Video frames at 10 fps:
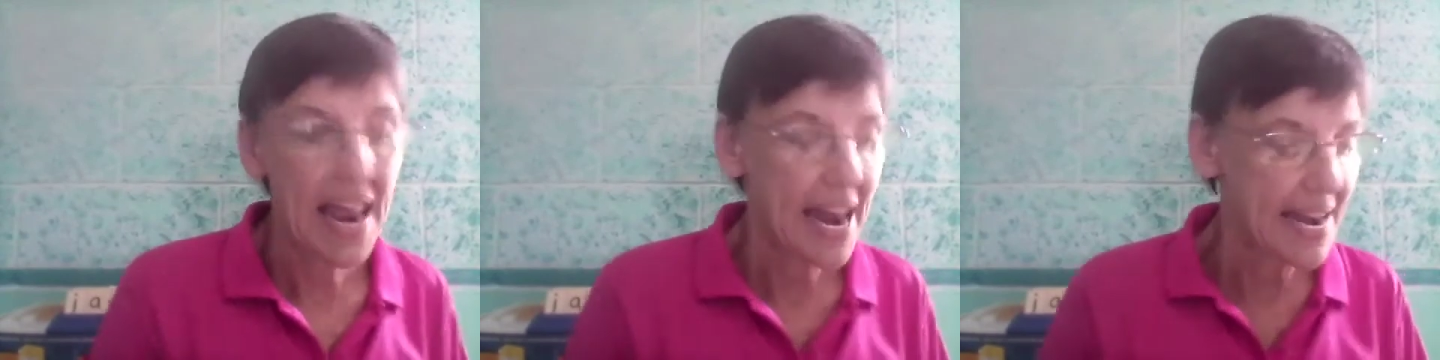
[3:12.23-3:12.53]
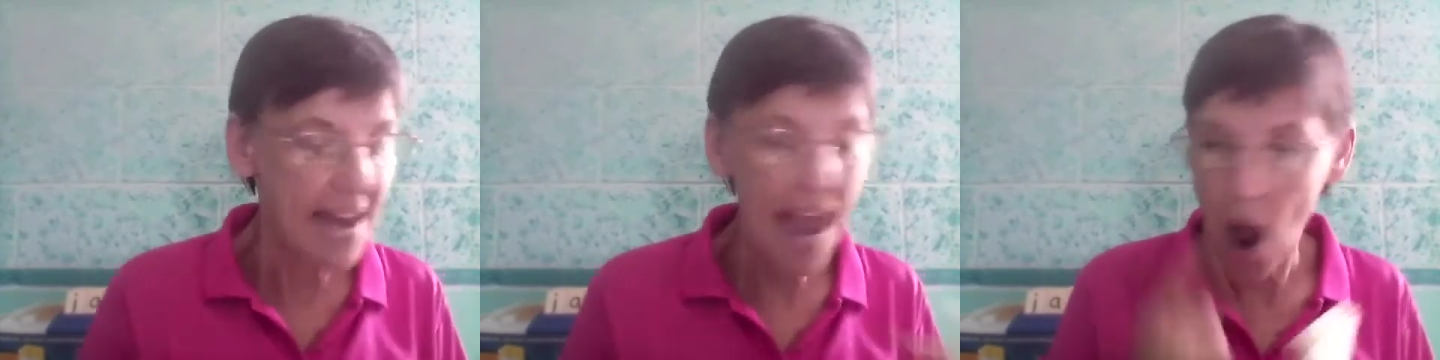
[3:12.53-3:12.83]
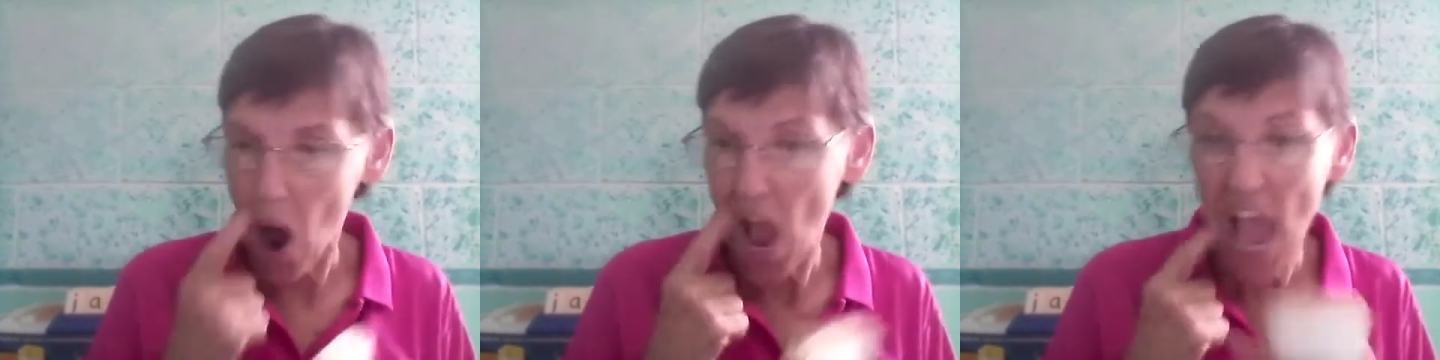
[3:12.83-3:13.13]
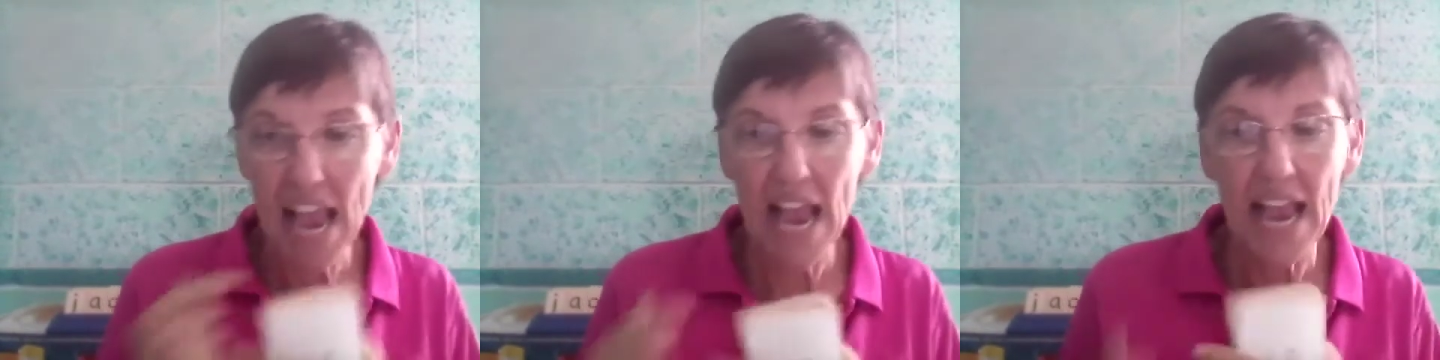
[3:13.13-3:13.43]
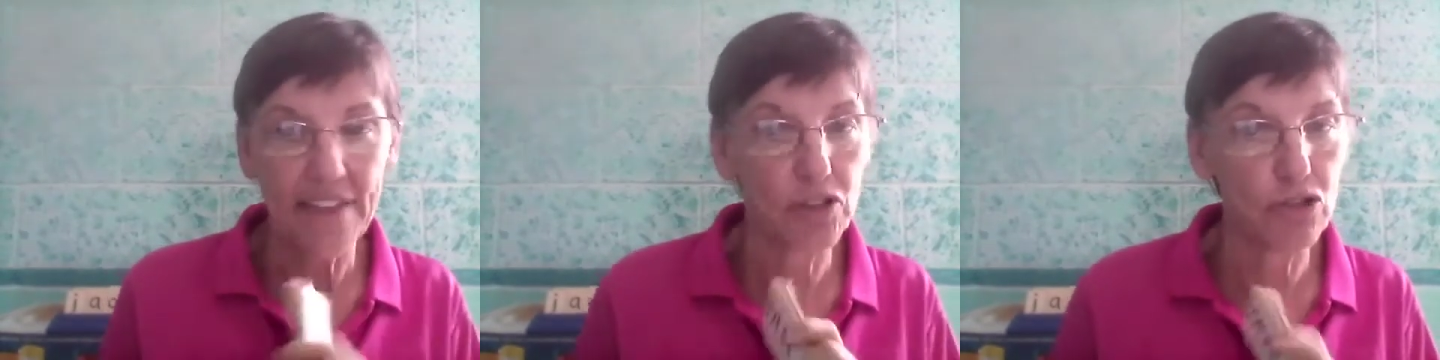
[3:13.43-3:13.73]
Now,
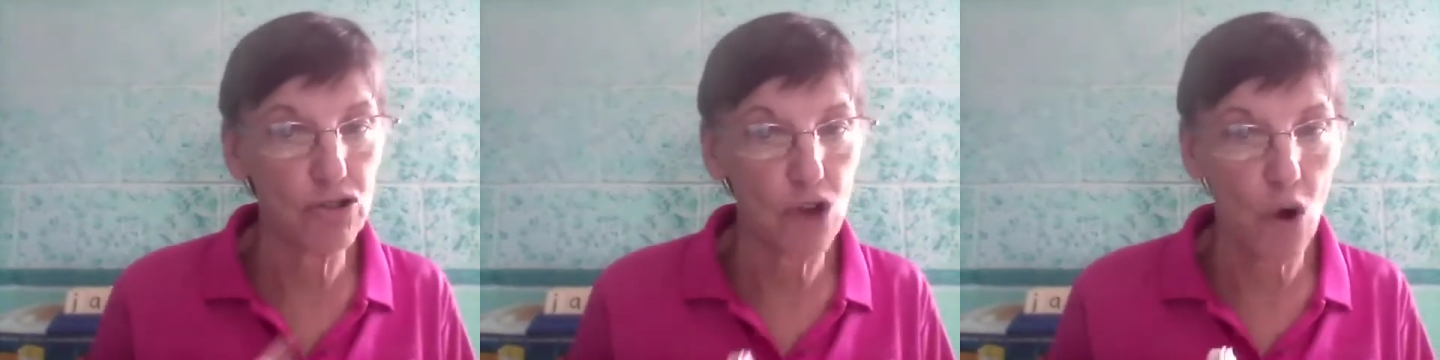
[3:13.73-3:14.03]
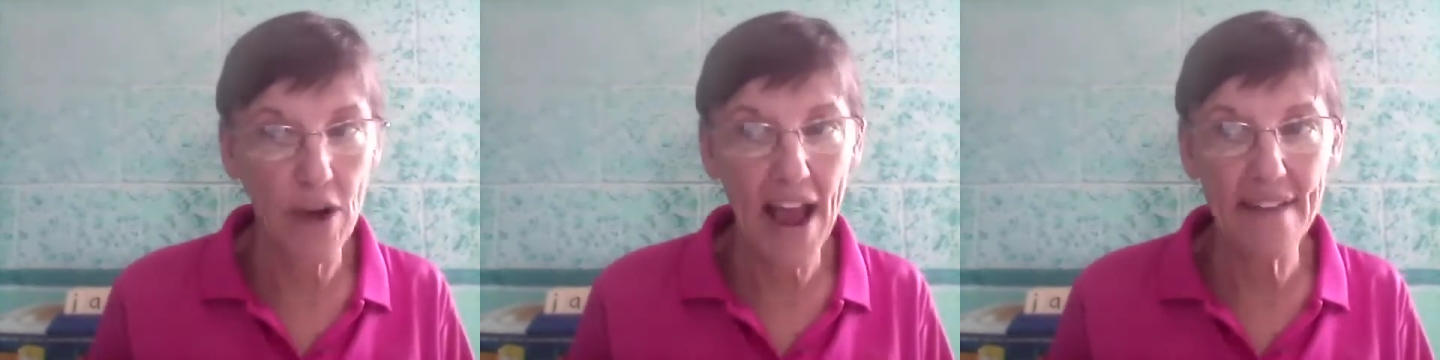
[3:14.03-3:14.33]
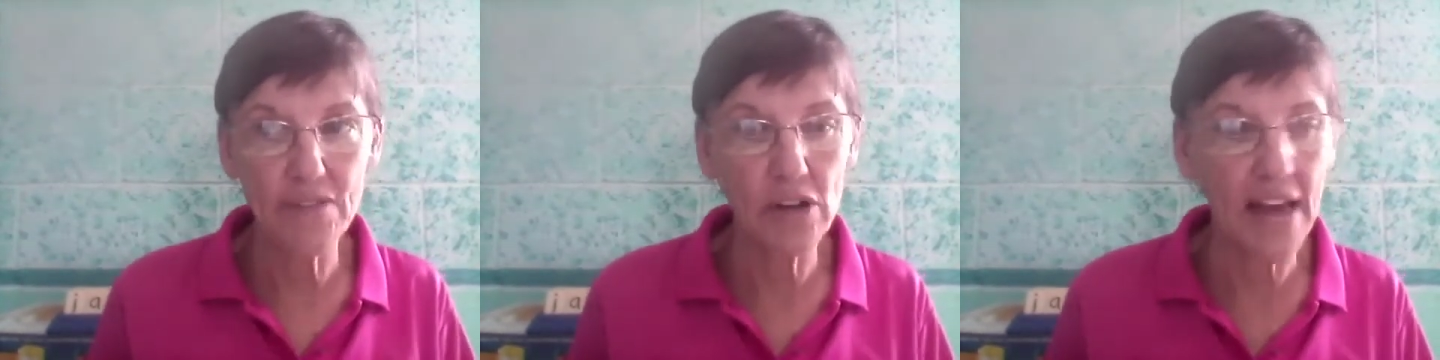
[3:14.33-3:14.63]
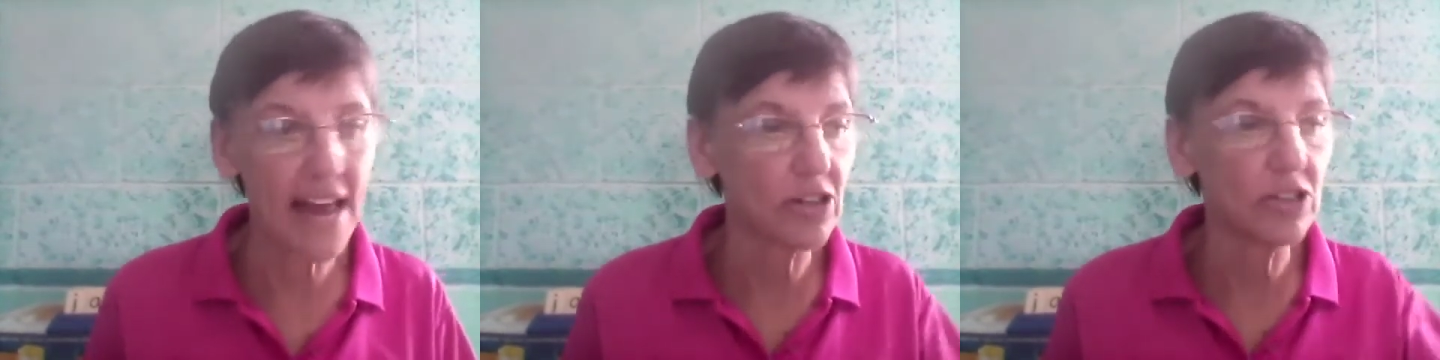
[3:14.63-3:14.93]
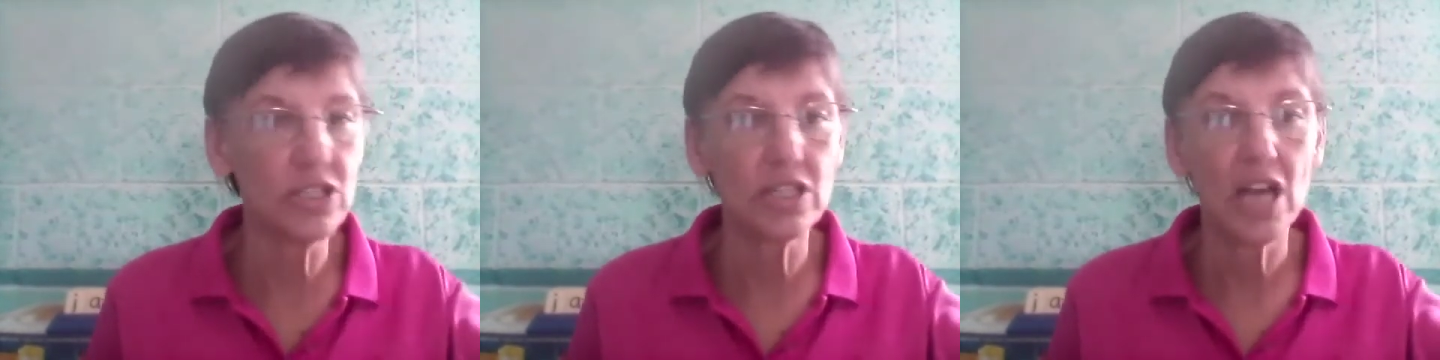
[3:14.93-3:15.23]
if you don't have your
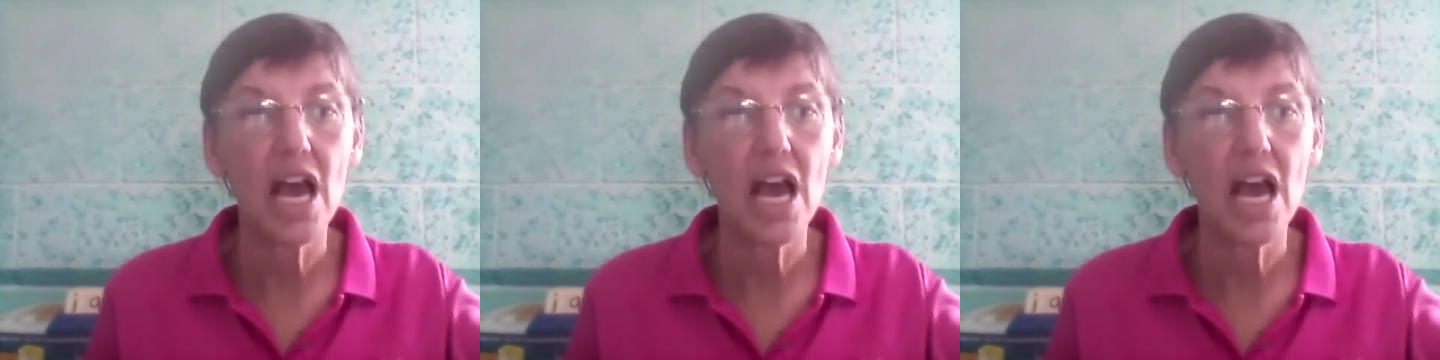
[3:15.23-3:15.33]
letters,